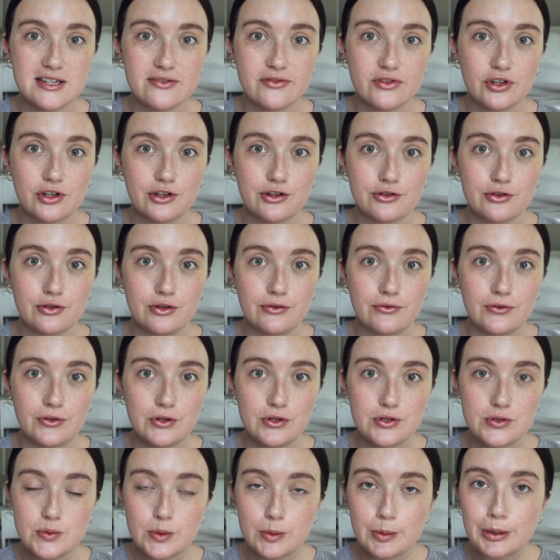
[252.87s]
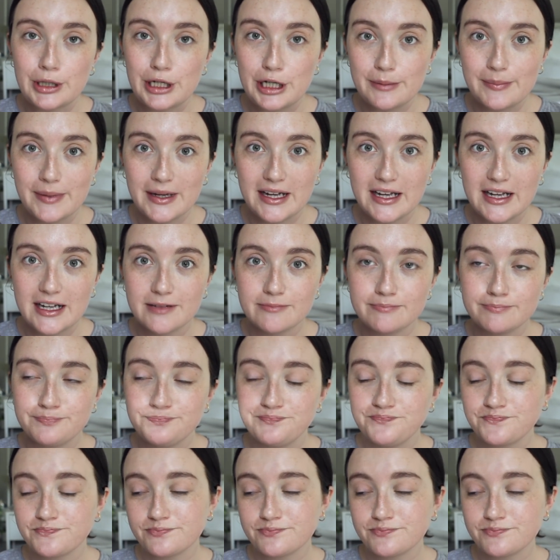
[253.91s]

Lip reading: even though the reviews were pretty bad,